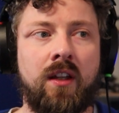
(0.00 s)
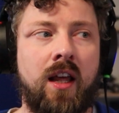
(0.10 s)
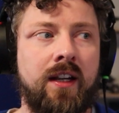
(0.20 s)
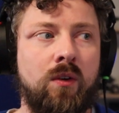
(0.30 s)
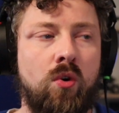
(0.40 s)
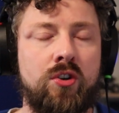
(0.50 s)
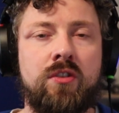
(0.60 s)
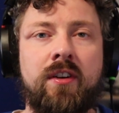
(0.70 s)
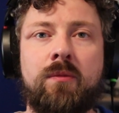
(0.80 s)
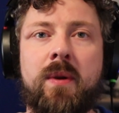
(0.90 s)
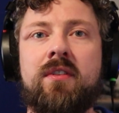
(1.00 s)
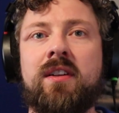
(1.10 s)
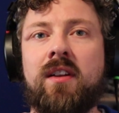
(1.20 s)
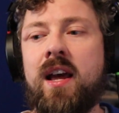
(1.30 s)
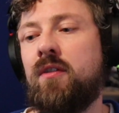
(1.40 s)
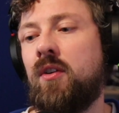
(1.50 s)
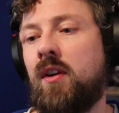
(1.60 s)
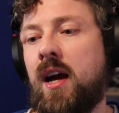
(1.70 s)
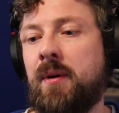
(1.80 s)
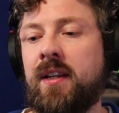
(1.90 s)
like, what's your experience
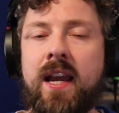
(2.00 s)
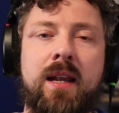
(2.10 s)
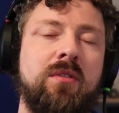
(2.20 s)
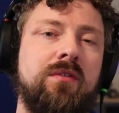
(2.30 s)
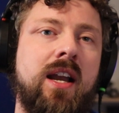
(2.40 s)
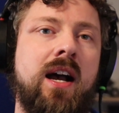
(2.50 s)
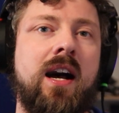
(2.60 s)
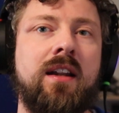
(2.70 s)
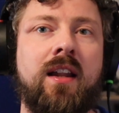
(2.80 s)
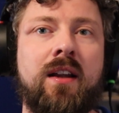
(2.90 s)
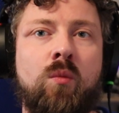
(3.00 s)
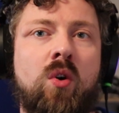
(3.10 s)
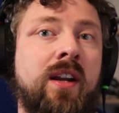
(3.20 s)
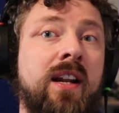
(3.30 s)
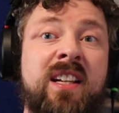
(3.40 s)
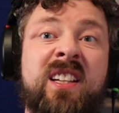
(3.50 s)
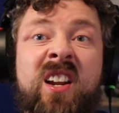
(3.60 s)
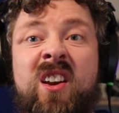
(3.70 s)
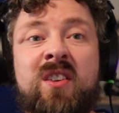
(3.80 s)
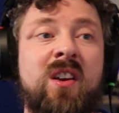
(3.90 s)
level, how many games have you had, like what kind of,
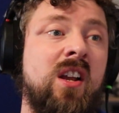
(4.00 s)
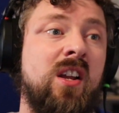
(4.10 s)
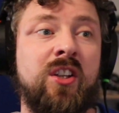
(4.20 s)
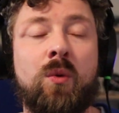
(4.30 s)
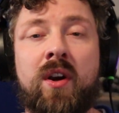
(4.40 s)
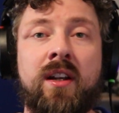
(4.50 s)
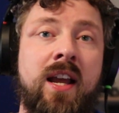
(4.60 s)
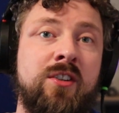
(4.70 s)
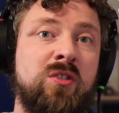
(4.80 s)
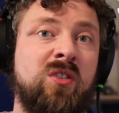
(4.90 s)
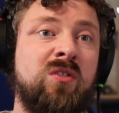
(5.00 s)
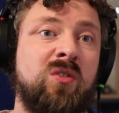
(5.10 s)
you wanting like just